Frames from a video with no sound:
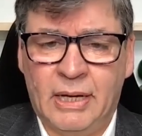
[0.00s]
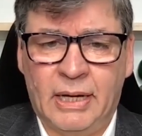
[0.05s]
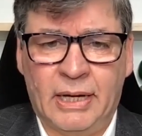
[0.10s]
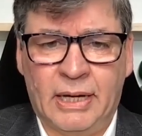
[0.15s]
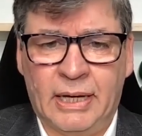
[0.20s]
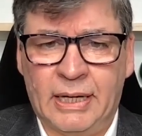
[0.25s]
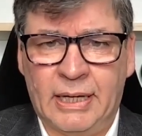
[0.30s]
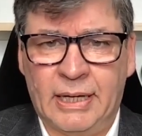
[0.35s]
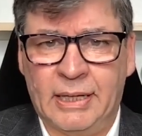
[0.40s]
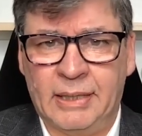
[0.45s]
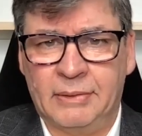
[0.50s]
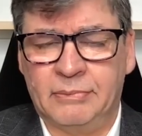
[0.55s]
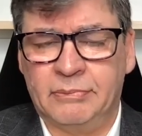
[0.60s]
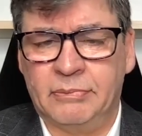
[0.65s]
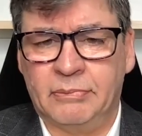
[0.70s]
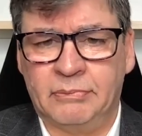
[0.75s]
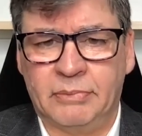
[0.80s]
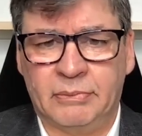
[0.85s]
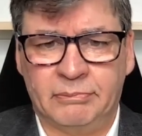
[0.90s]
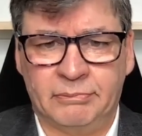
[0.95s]

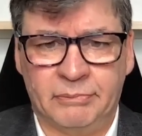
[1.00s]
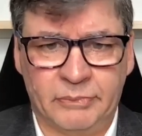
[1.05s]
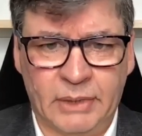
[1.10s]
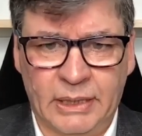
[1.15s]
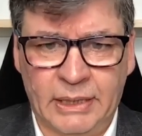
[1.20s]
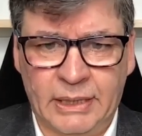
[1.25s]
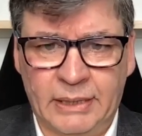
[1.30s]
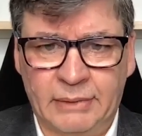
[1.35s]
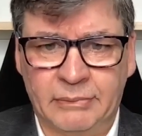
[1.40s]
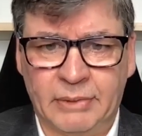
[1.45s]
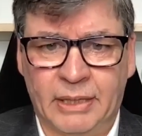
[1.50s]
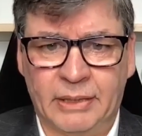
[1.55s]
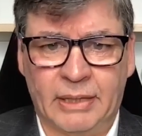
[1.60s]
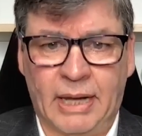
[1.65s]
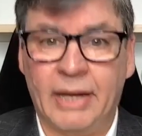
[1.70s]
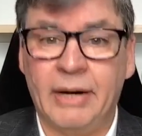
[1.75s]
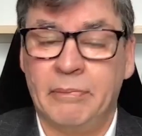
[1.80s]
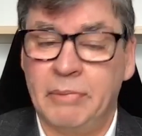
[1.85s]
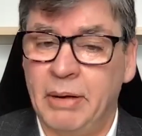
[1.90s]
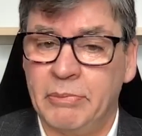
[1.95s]

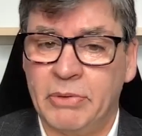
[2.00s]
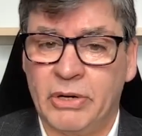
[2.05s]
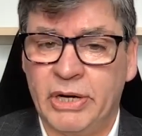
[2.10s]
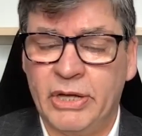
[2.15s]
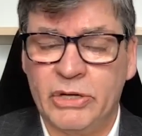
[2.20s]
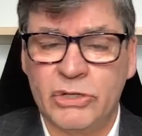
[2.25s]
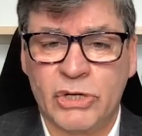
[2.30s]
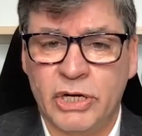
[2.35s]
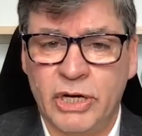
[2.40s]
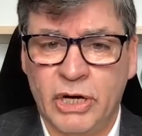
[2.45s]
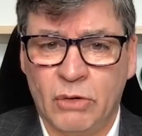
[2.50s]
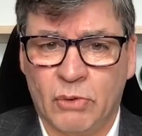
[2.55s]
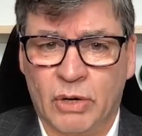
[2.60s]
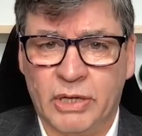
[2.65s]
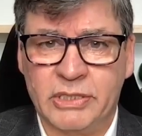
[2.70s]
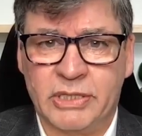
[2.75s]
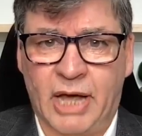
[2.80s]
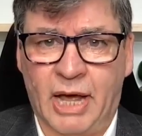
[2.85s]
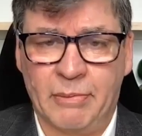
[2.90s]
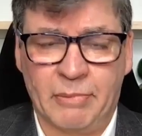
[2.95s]
I remember an engineer
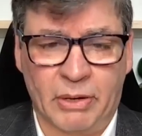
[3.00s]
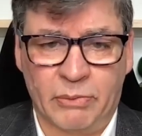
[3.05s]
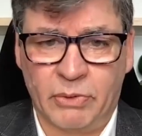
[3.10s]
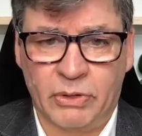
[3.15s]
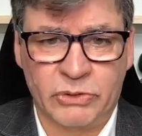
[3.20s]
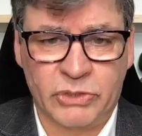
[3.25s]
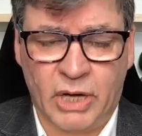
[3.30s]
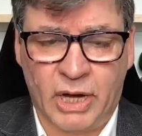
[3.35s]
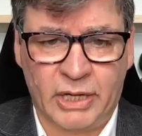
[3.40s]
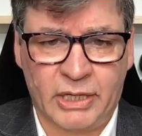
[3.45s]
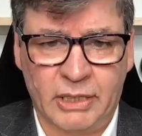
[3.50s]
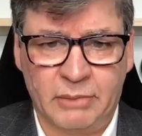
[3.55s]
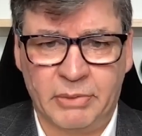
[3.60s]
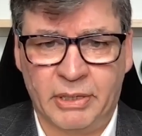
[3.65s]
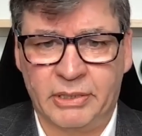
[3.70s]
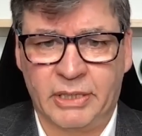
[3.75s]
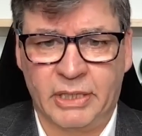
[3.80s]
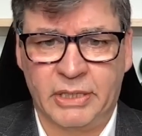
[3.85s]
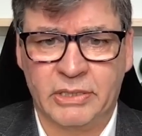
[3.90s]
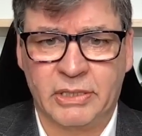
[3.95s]
one time, we were talking
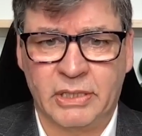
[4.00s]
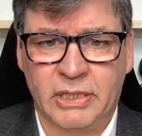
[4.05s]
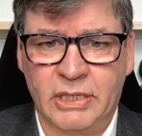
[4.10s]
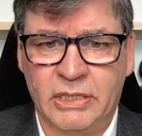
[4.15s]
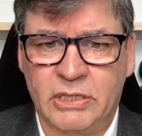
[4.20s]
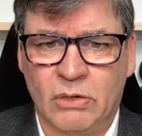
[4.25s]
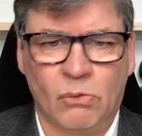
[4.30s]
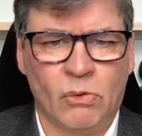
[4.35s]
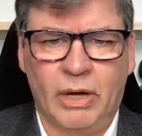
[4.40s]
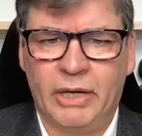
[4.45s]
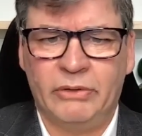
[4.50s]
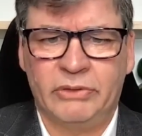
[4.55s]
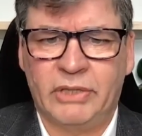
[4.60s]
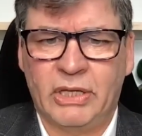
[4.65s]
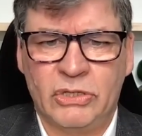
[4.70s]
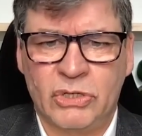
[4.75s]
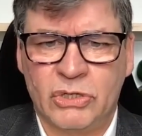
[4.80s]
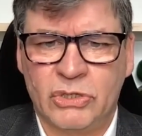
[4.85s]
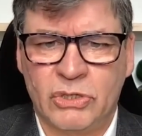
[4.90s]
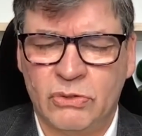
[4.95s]
about this, and he said, why don't
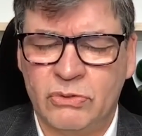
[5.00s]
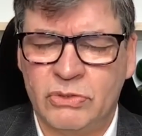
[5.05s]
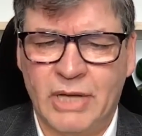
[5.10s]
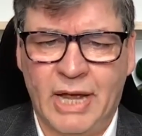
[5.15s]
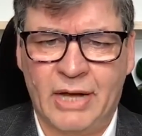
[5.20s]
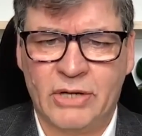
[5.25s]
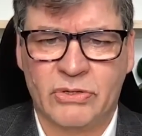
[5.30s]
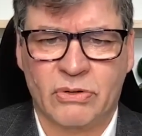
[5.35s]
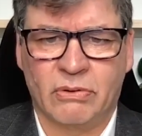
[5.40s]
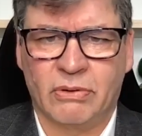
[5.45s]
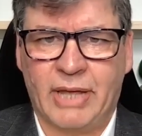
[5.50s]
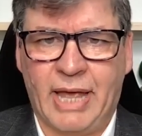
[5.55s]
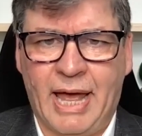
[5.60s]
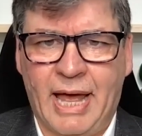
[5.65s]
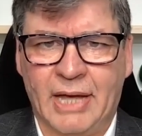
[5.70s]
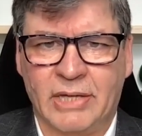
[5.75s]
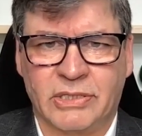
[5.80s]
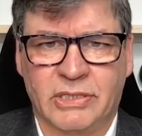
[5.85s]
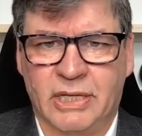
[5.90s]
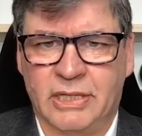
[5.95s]
they just use natural
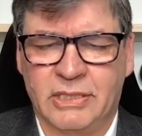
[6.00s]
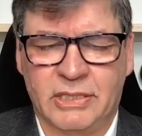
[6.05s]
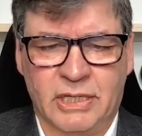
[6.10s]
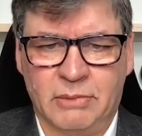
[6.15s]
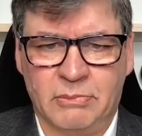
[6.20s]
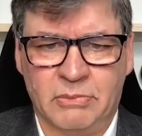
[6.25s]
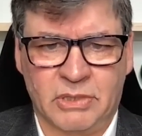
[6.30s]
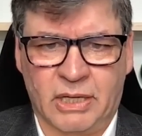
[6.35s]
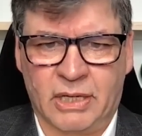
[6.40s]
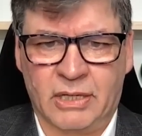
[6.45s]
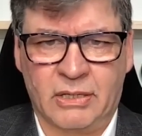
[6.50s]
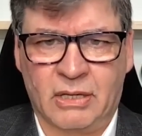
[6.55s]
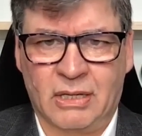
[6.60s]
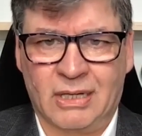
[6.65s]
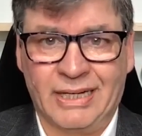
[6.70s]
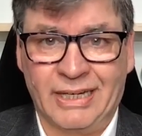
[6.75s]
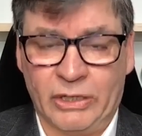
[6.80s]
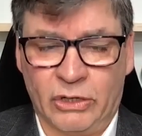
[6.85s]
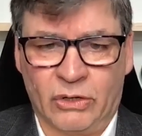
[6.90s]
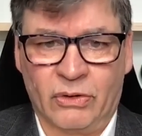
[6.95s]
gas? That seems like
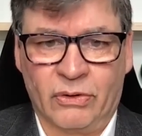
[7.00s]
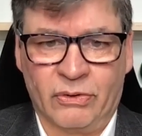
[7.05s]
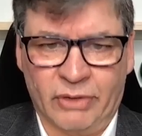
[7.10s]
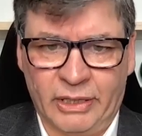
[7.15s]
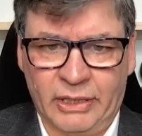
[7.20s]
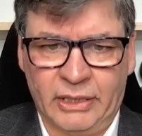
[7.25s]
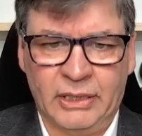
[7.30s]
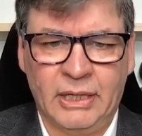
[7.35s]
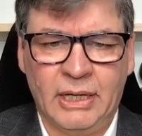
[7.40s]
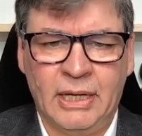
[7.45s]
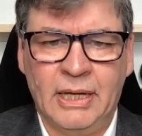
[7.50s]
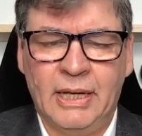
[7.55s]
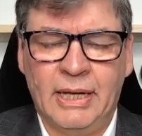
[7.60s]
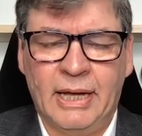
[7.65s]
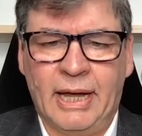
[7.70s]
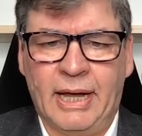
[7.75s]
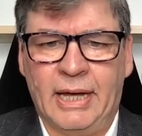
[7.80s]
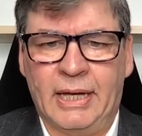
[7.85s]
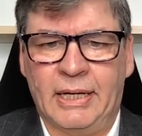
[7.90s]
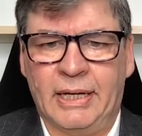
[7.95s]
cleaner
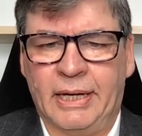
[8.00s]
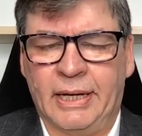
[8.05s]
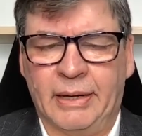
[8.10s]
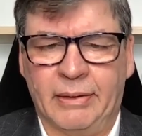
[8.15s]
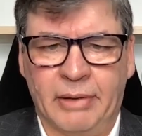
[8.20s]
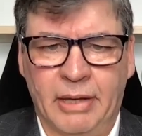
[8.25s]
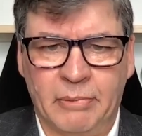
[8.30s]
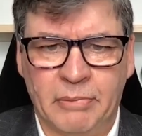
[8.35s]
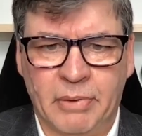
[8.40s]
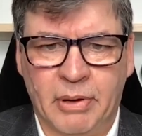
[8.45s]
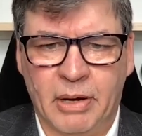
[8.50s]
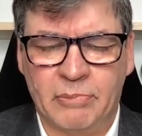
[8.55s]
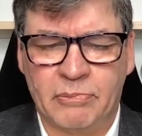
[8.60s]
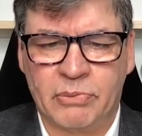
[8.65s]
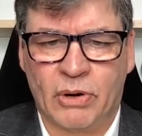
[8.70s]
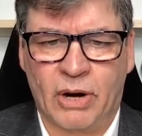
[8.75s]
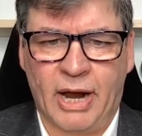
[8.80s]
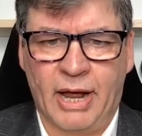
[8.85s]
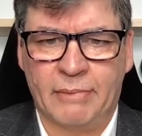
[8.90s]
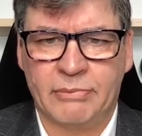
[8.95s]
and
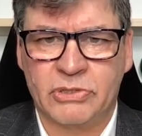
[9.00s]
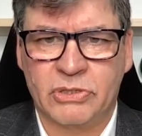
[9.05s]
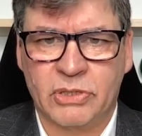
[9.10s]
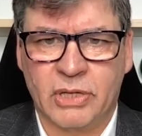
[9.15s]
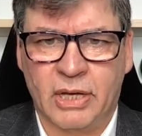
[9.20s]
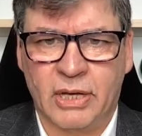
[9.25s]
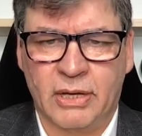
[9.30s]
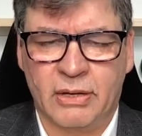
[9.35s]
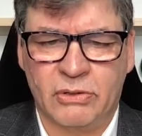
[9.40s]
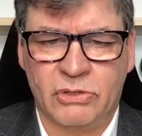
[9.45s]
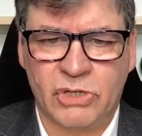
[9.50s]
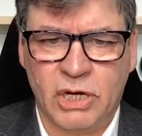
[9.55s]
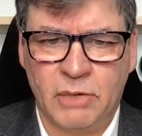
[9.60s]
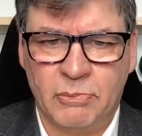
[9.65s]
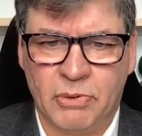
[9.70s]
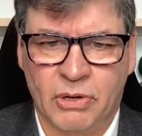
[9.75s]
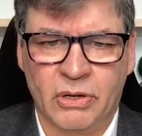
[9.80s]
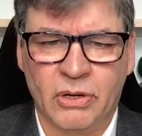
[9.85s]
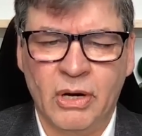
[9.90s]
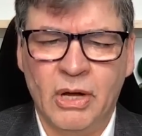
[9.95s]
perhaps
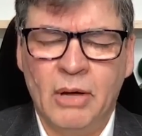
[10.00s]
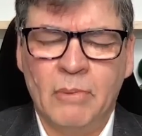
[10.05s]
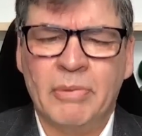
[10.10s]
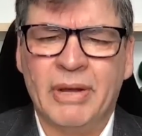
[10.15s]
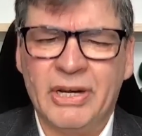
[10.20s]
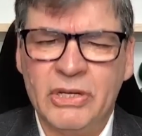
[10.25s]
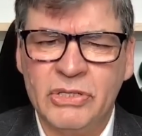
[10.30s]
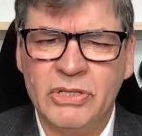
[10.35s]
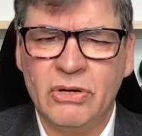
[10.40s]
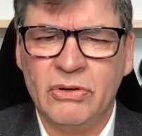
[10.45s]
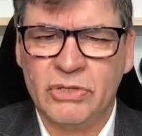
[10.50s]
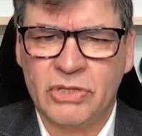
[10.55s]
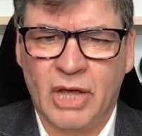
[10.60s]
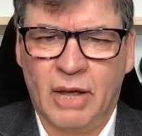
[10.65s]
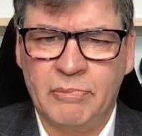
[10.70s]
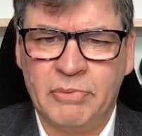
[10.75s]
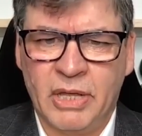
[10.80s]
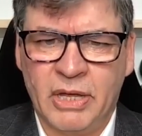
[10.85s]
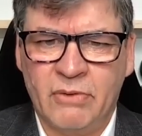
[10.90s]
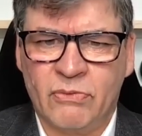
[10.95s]
cheaper. But is there
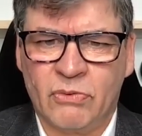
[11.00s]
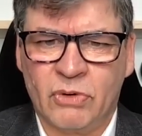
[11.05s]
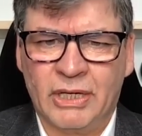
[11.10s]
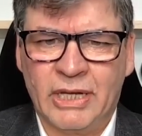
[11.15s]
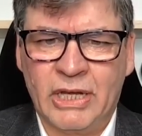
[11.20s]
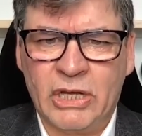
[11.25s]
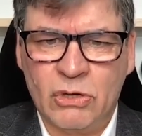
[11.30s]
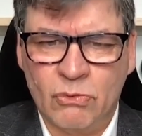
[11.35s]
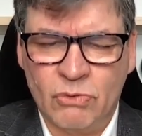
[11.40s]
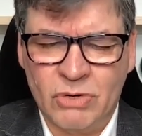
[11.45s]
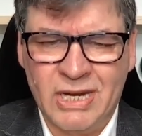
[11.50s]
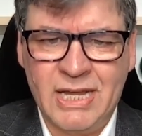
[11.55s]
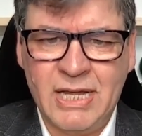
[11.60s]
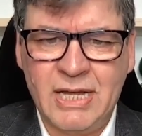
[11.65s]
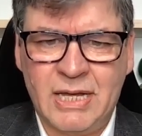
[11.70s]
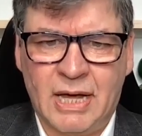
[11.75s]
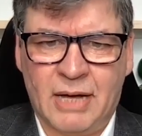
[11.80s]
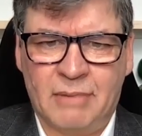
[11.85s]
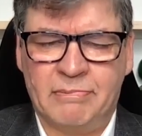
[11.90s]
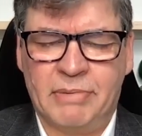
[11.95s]
something really
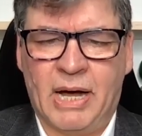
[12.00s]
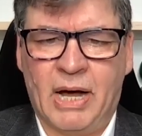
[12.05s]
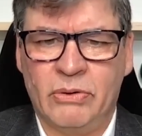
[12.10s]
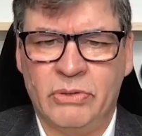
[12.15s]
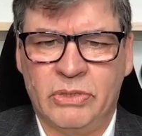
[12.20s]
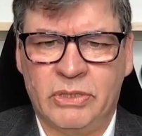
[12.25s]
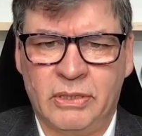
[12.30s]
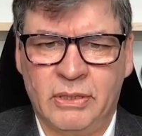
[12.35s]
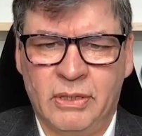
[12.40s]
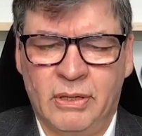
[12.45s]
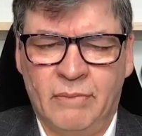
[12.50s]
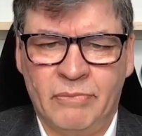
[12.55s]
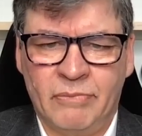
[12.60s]
unique about